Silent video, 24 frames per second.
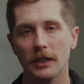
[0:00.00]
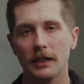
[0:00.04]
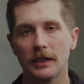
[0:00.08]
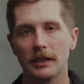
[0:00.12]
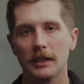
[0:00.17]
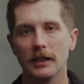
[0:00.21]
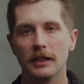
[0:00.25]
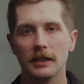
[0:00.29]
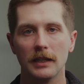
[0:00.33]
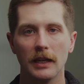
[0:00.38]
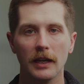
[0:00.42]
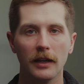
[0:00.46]

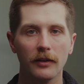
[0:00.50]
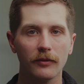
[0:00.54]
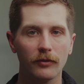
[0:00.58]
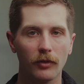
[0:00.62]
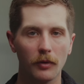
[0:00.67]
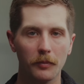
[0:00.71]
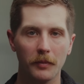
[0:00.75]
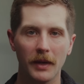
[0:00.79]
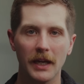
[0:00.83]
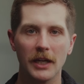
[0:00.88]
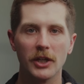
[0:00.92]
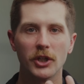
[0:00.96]
this is an
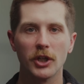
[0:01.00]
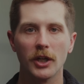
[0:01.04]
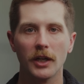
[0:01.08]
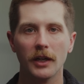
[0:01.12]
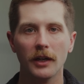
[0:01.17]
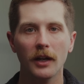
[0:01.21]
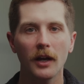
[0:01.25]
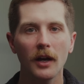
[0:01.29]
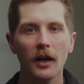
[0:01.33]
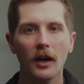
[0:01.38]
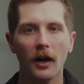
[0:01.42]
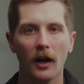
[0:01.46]

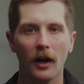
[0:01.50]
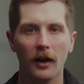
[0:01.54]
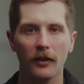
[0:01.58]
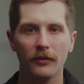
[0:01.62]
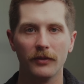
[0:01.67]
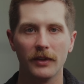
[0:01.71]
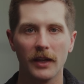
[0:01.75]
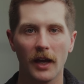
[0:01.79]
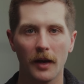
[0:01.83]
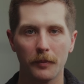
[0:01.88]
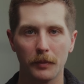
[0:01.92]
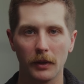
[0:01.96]
inflammation of
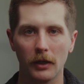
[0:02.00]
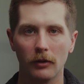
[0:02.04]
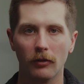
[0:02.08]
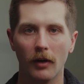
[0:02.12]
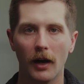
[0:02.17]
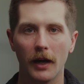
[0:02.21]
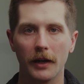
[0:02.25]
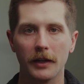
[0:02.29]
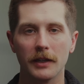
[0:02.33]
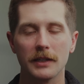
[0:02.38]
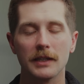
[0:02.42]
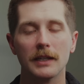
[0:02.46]
the
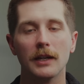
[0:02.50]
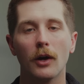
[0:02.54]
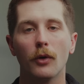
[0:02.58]
epiglottis.